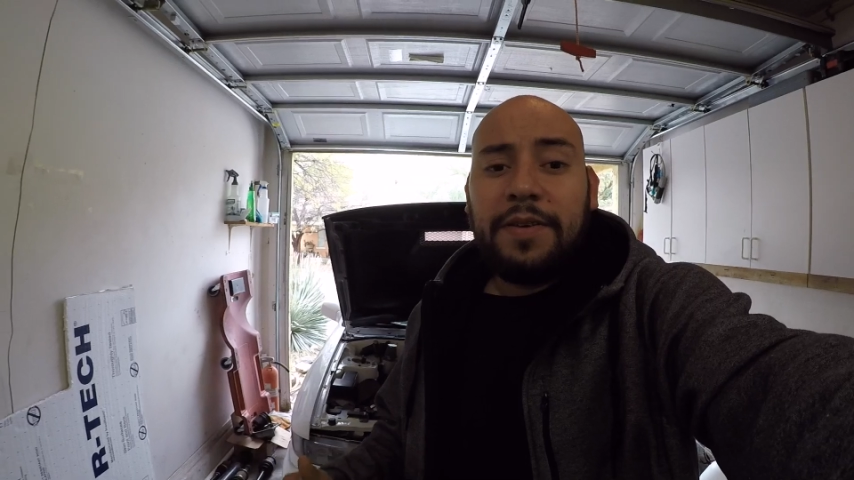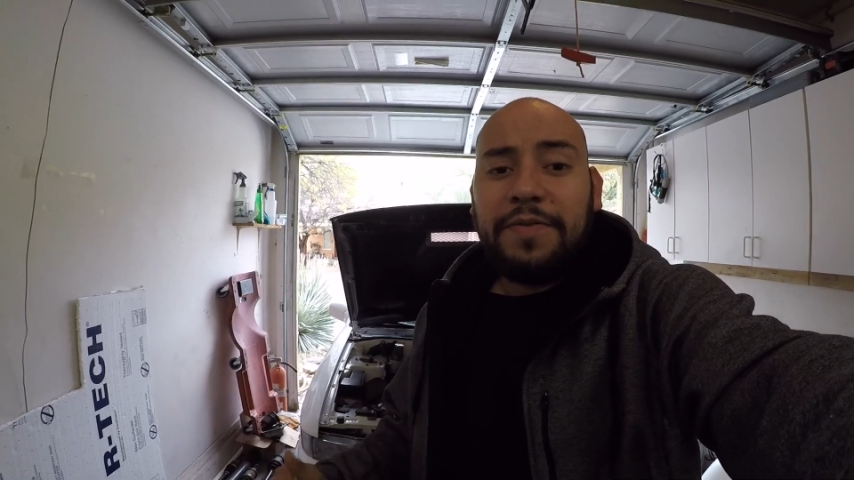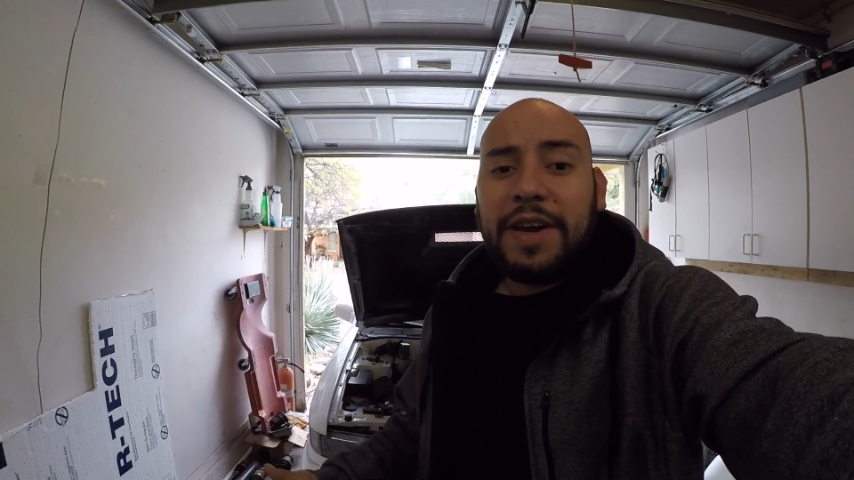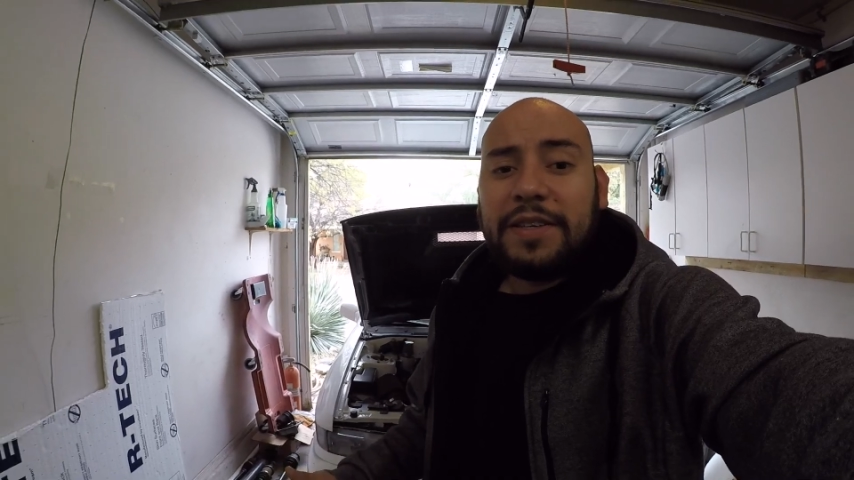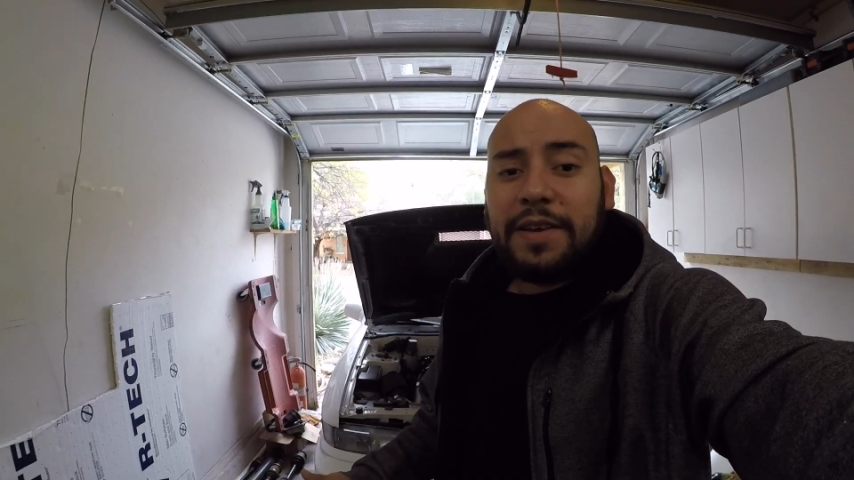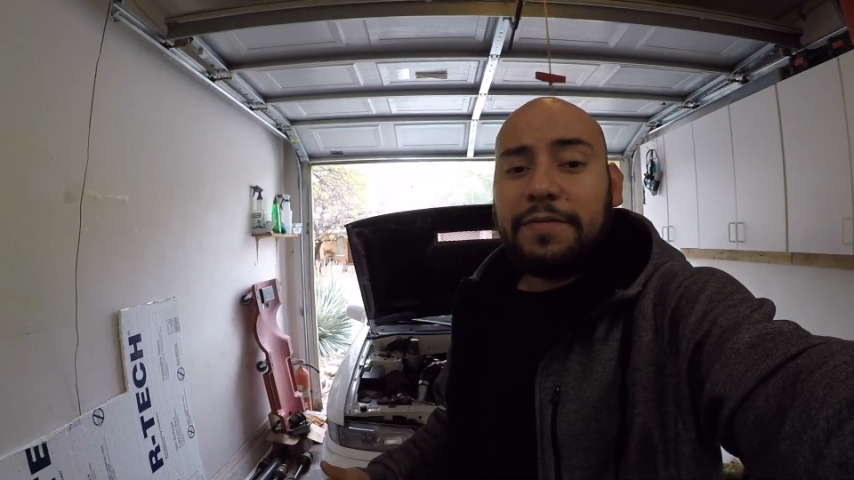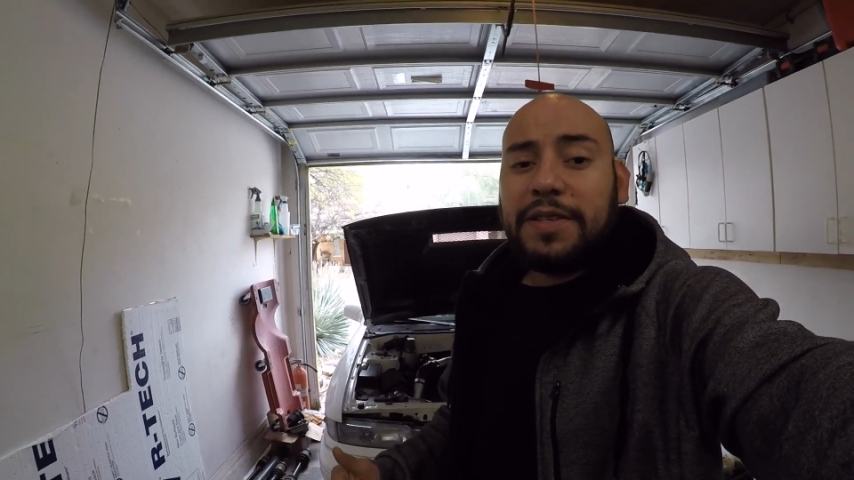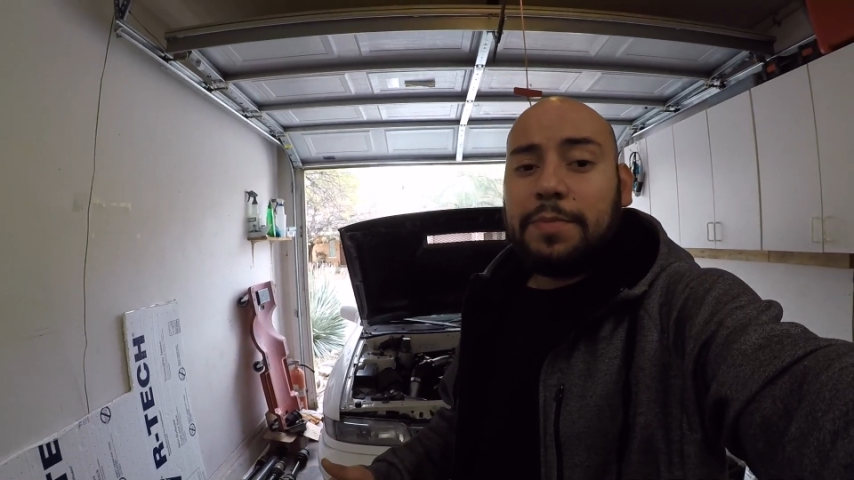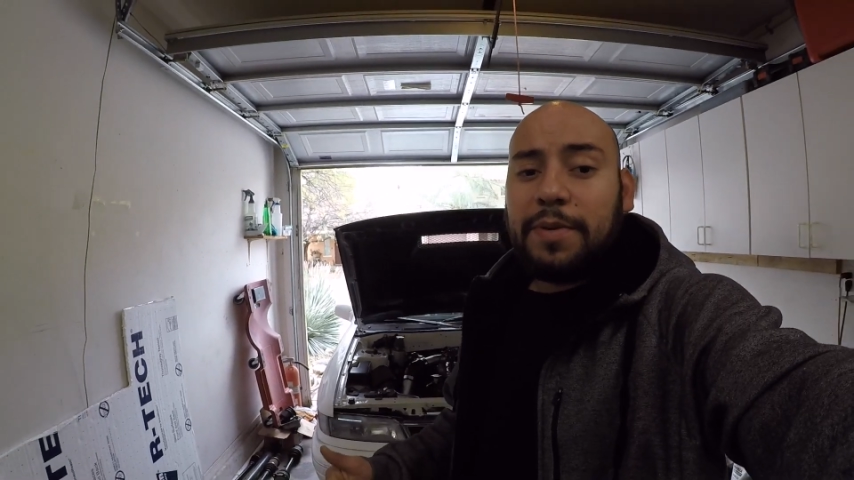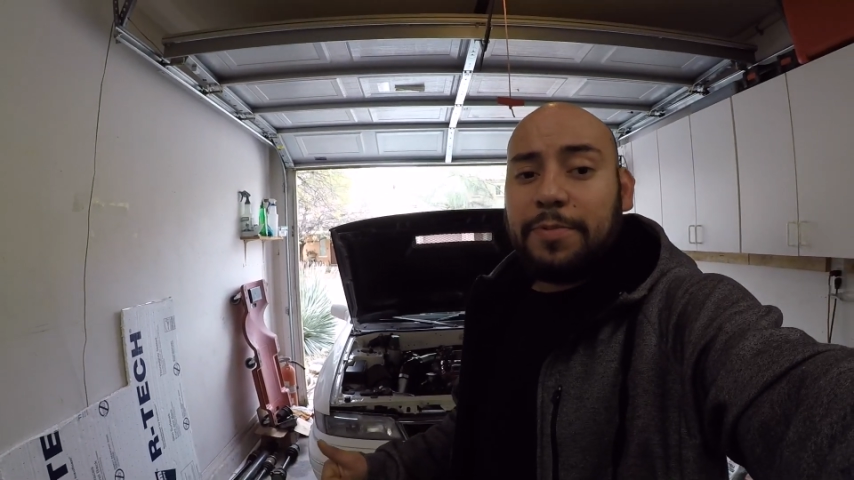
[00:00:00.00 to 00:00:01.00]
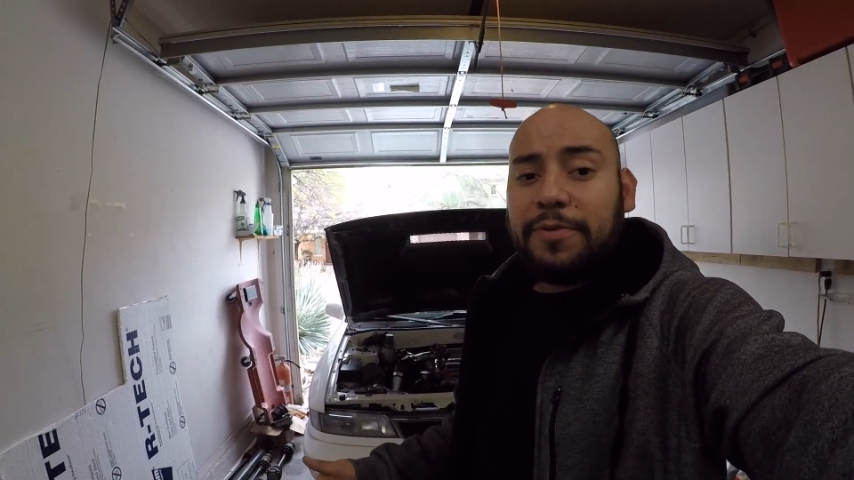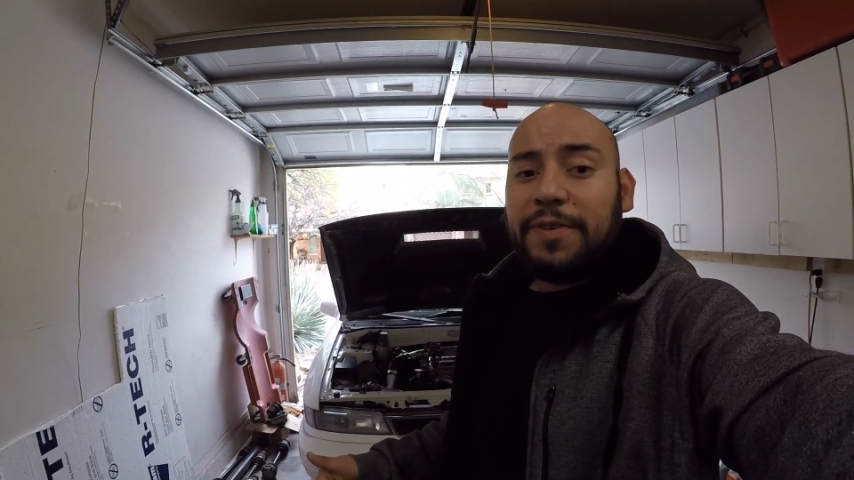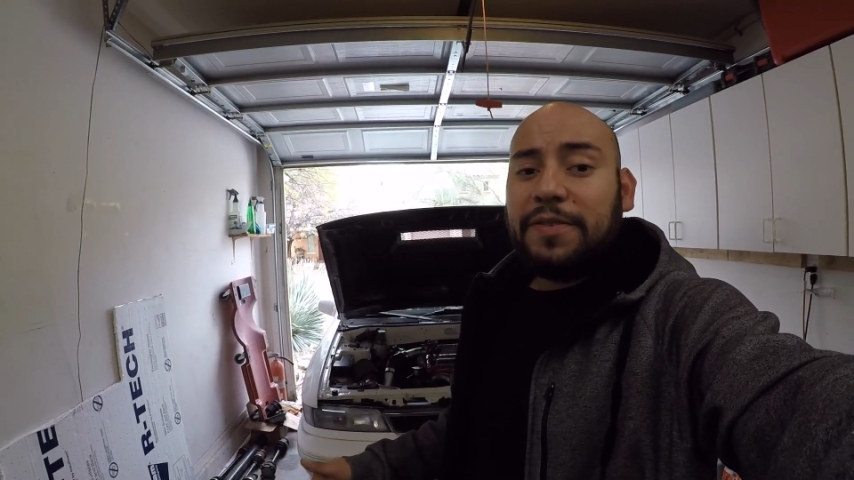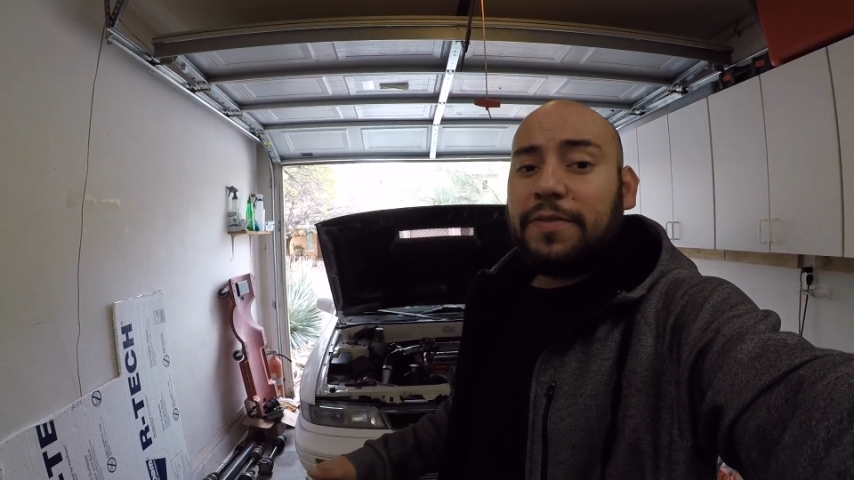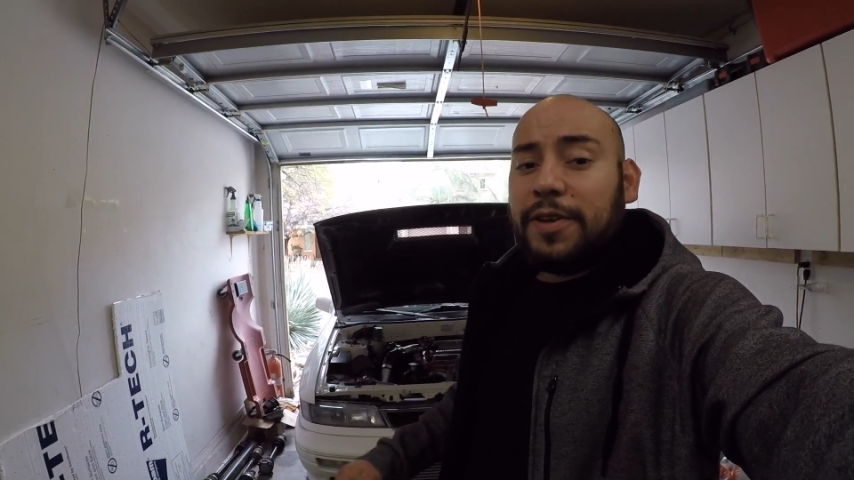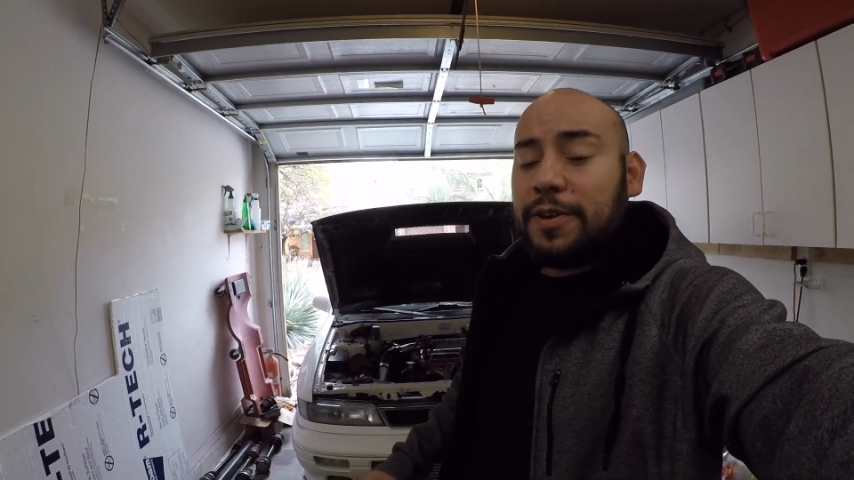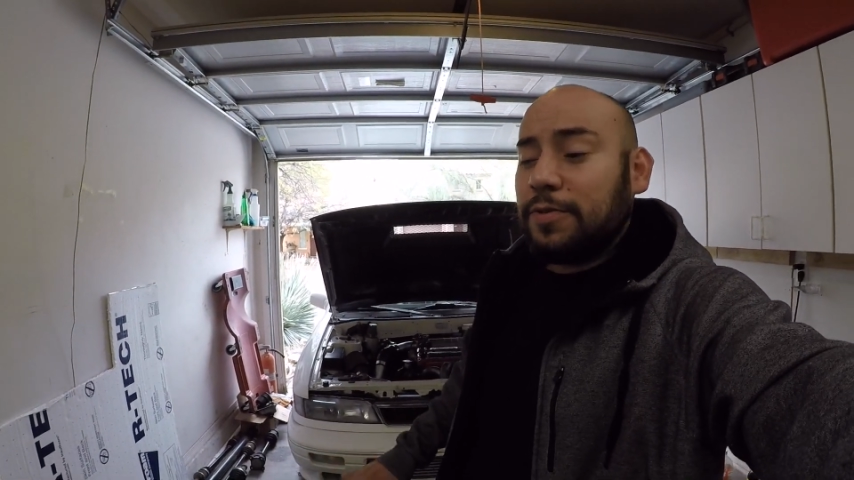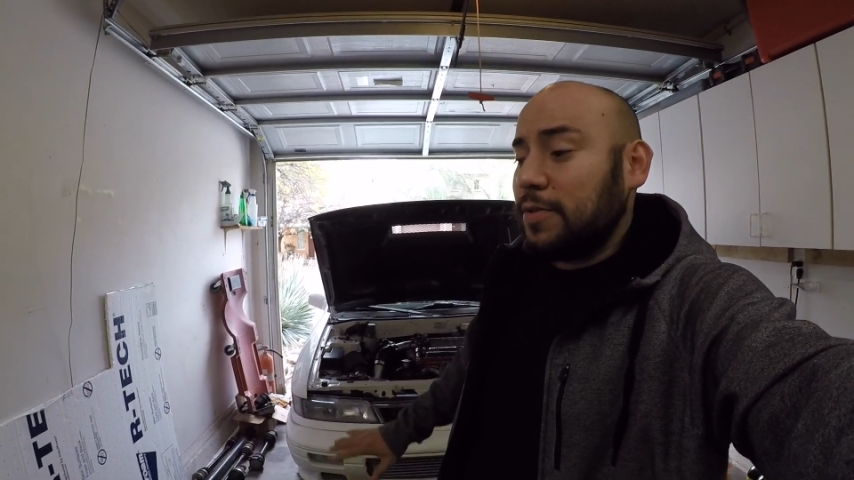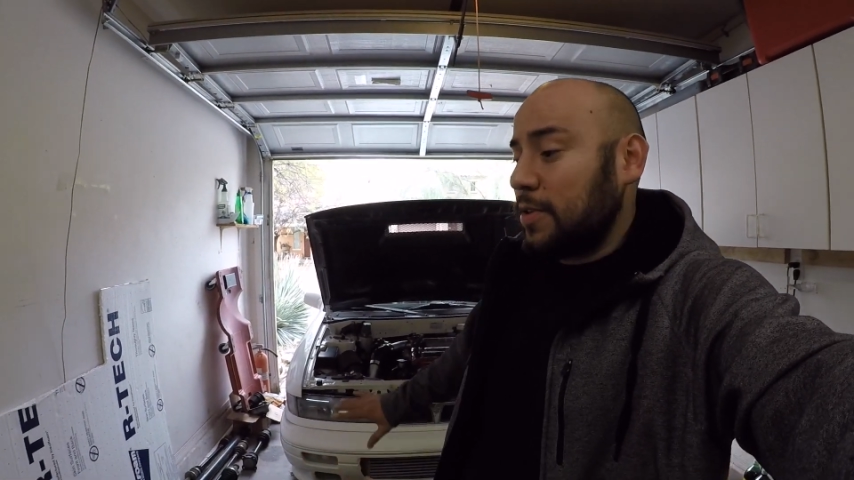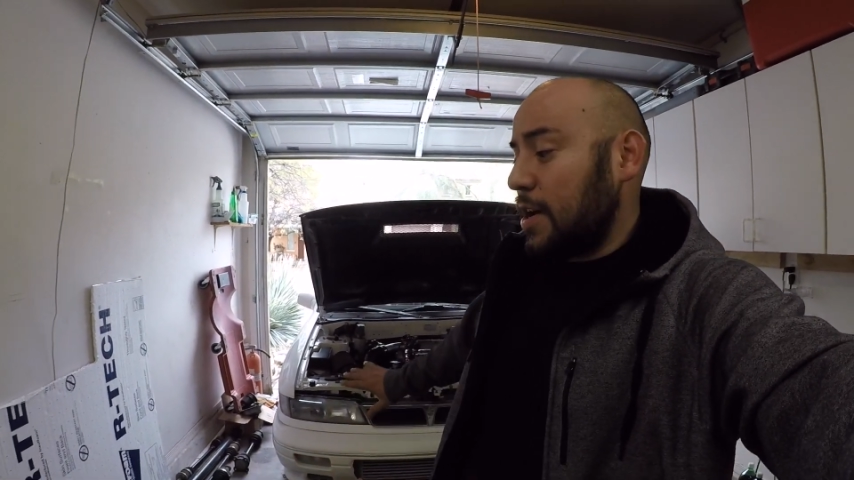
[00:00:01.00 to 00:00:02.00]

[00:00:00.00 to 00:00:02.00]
If you guys haven't seen my previous videos,